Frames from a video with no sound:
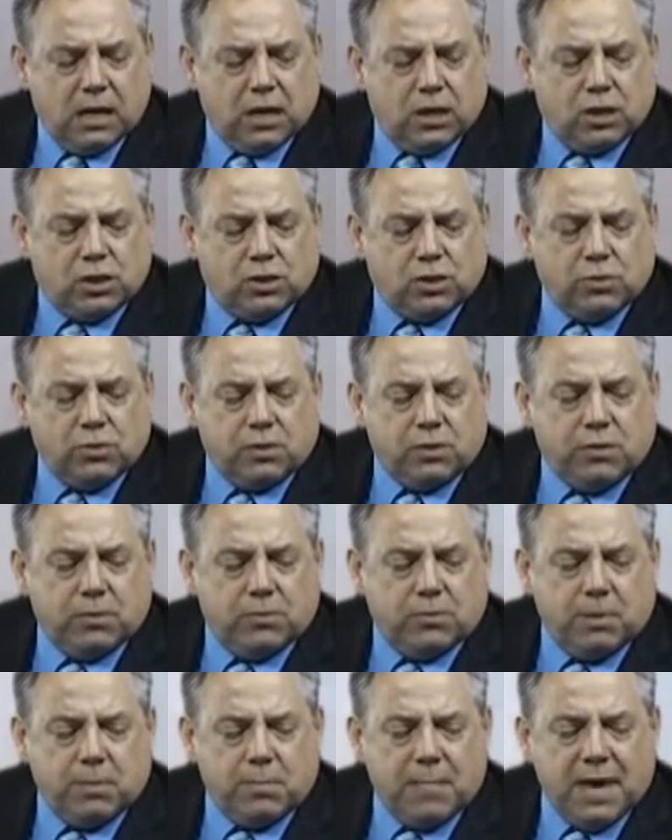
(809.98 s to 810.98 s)
So
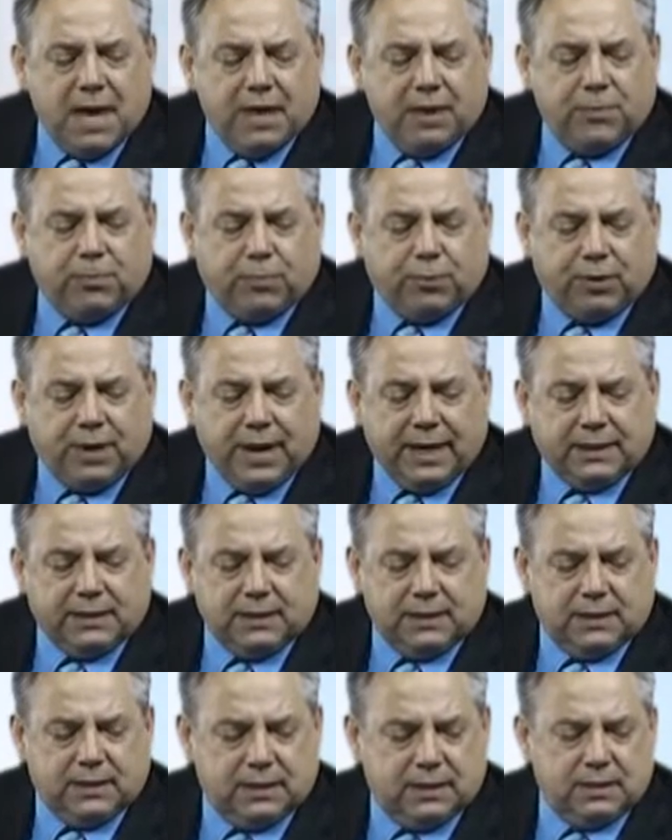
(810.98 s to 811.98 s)
the math
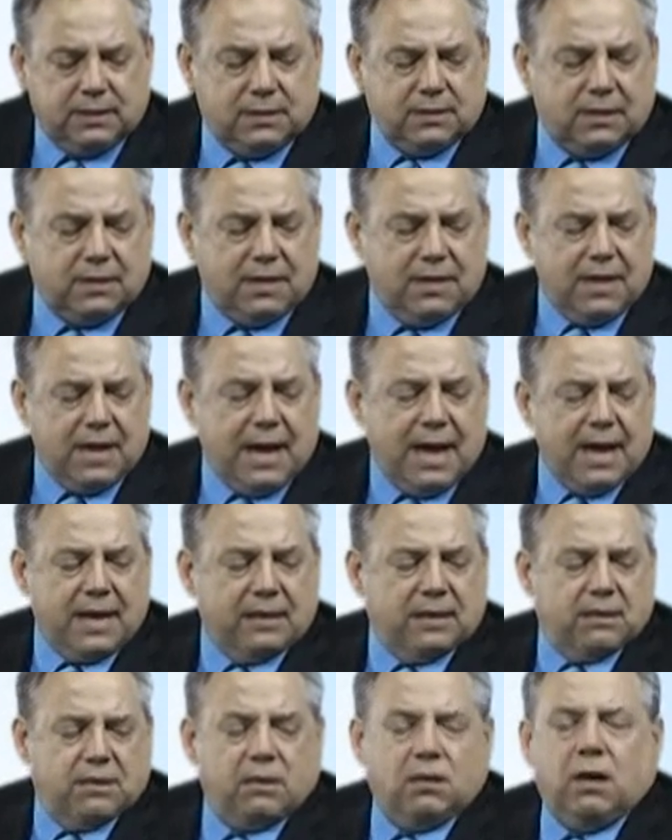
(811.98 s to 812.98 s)
practices
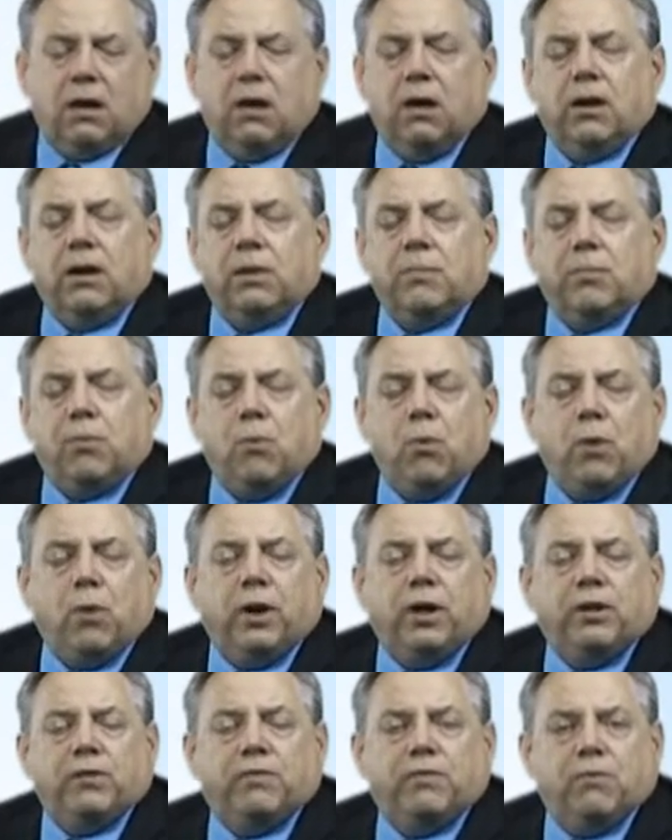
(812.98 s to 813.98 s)
that are
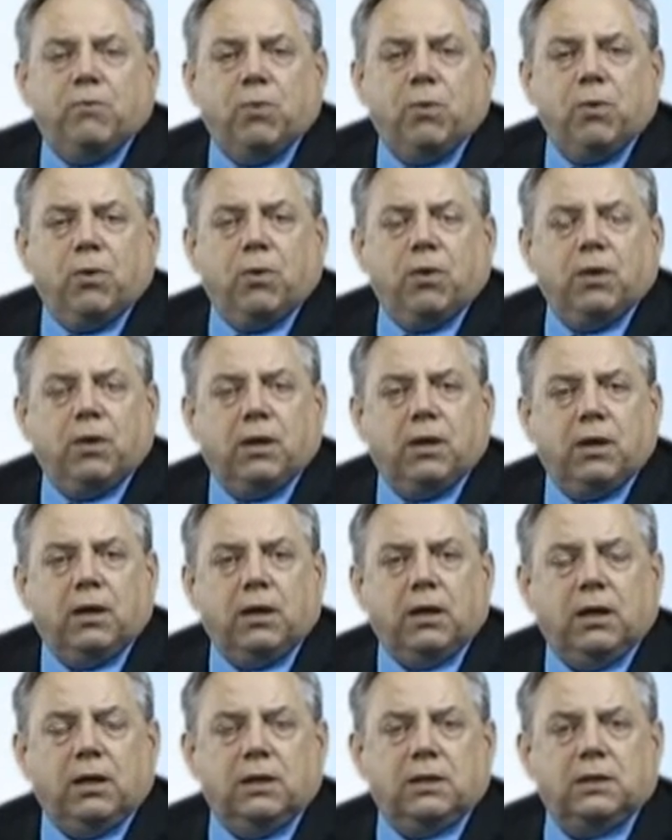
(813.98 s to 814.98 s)
important for
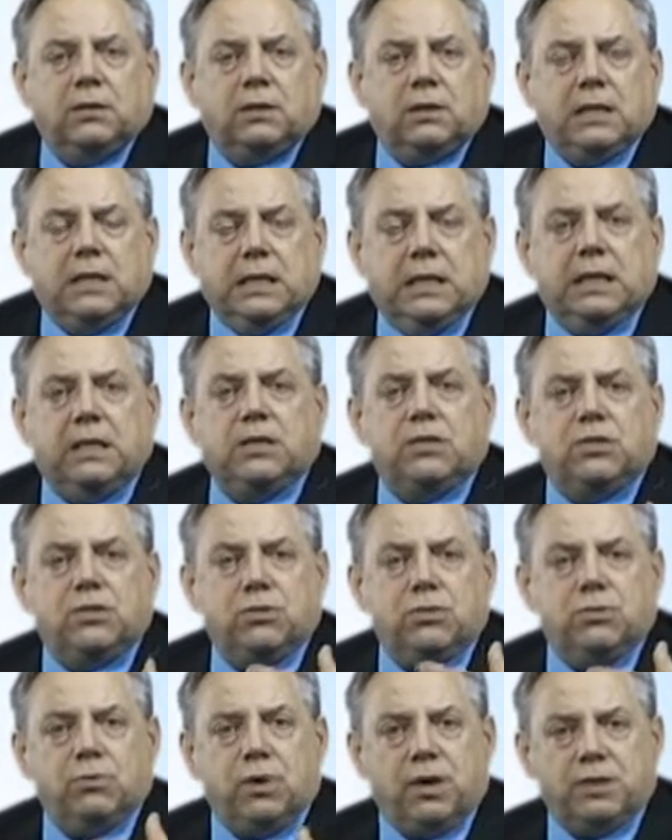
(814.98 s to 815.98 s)
kids
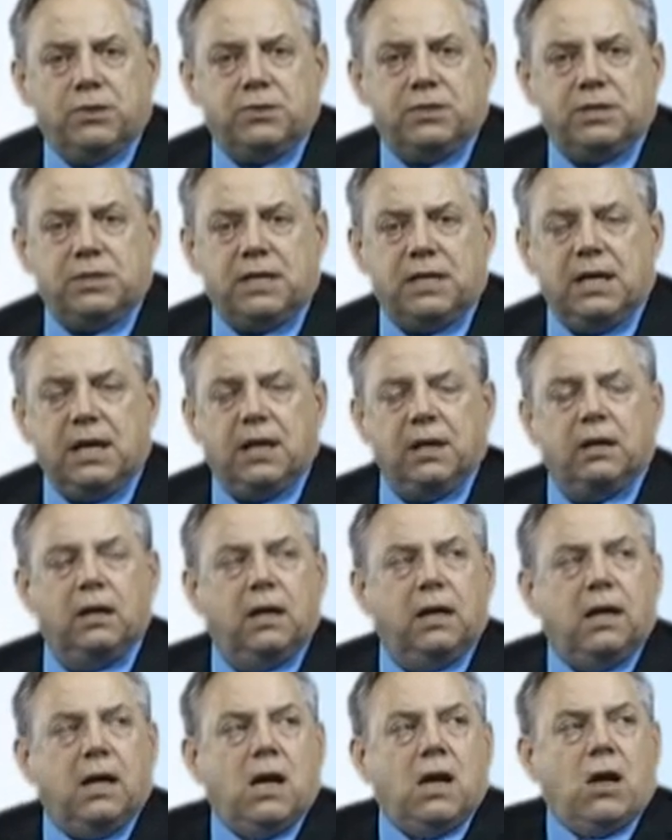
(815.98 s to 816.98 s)
to understand
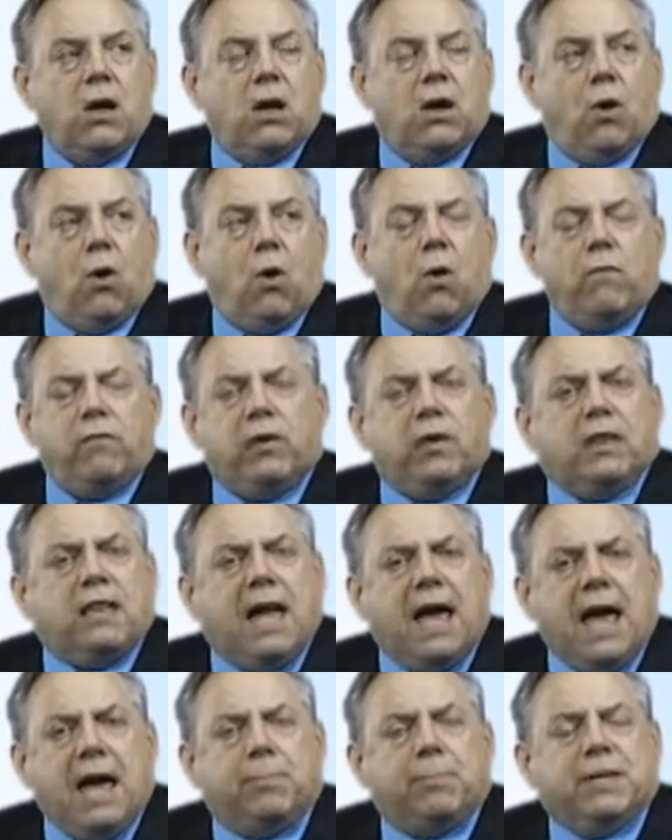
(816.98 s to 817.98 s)

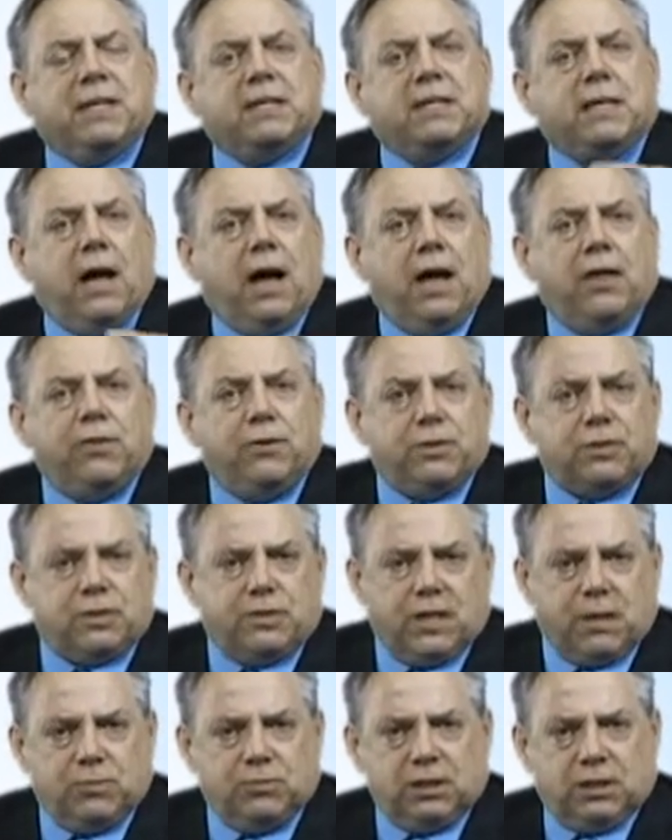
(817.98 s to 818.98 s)
overlap into other
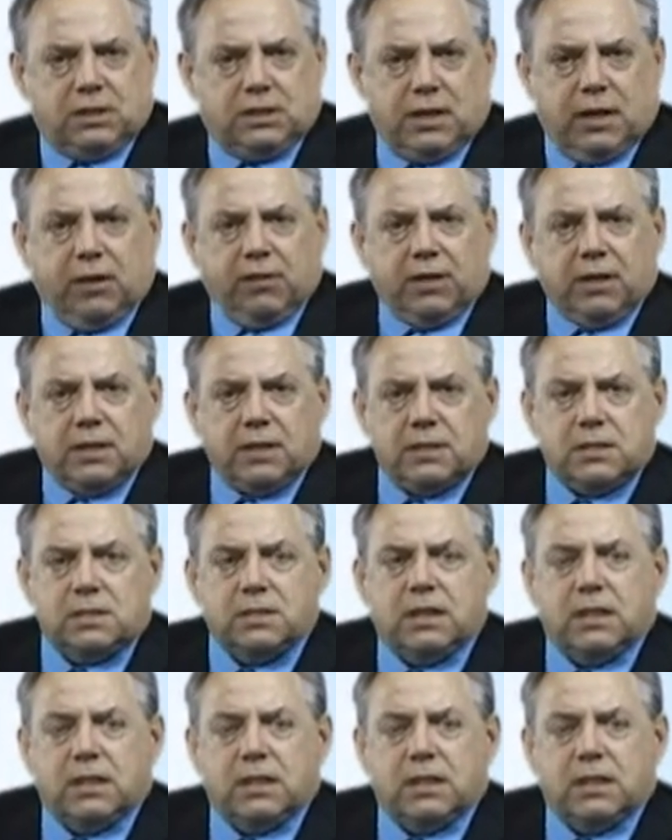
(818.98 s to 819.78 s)
subject areas.